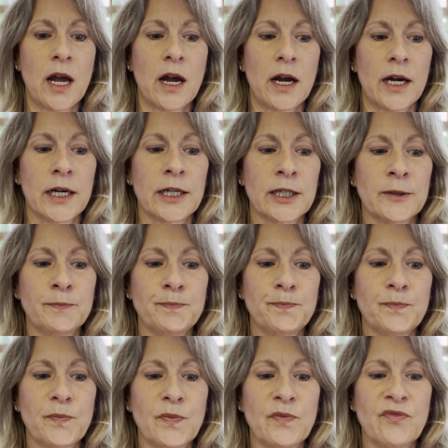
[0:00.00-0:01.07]

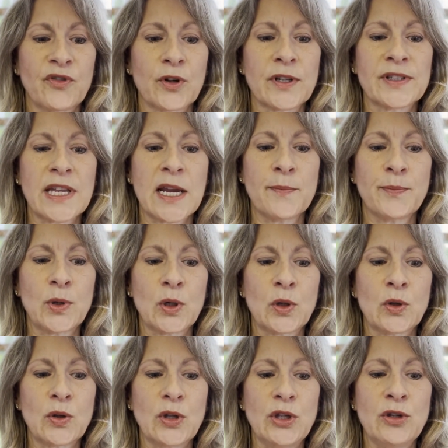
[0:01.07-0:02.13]
For
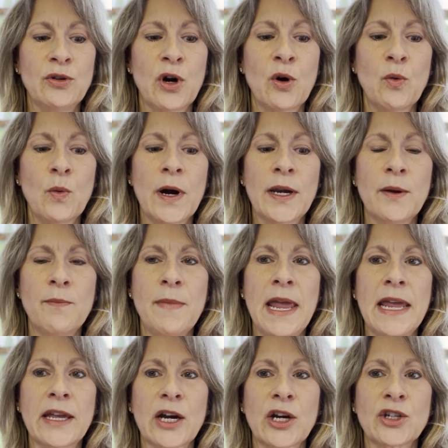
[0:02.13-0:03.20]
example, you don't want to
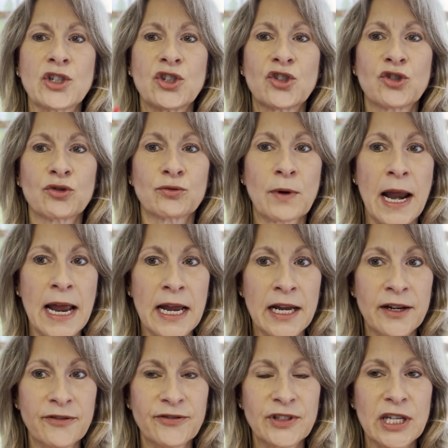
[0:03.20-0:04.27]
make a
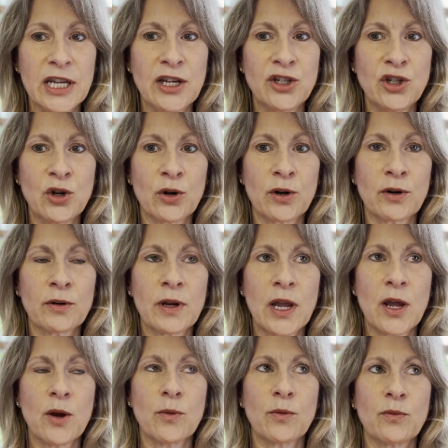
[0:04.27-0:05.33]
draft with
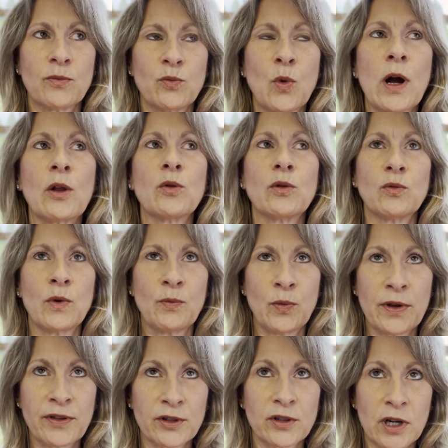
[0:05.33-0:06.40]

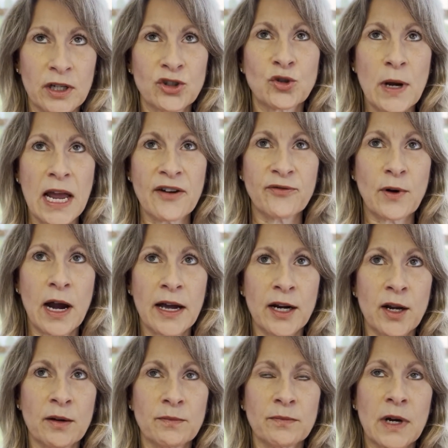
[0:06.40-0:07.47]
a draft on
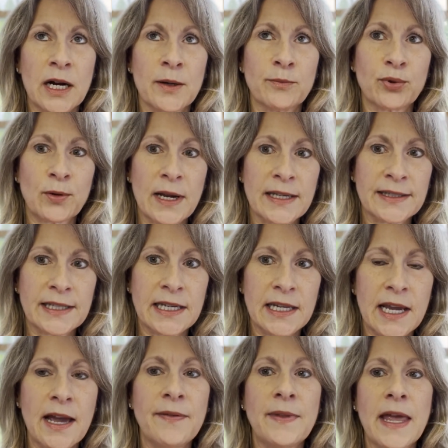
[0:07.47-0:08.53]
a
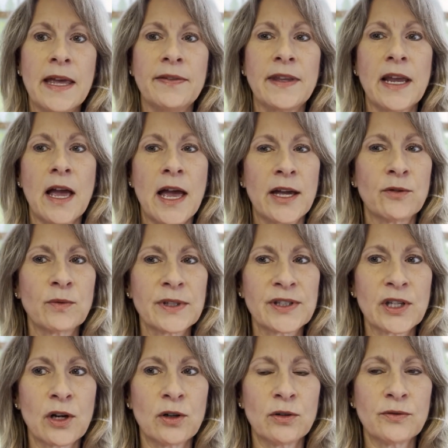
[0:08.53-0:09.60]
Prezi, and then the end
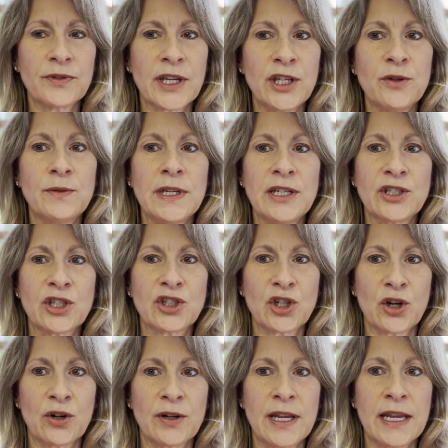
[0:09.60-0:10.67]
result that you need to
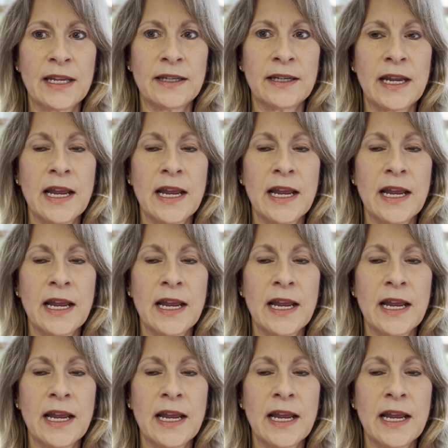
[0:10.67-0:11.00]
turn in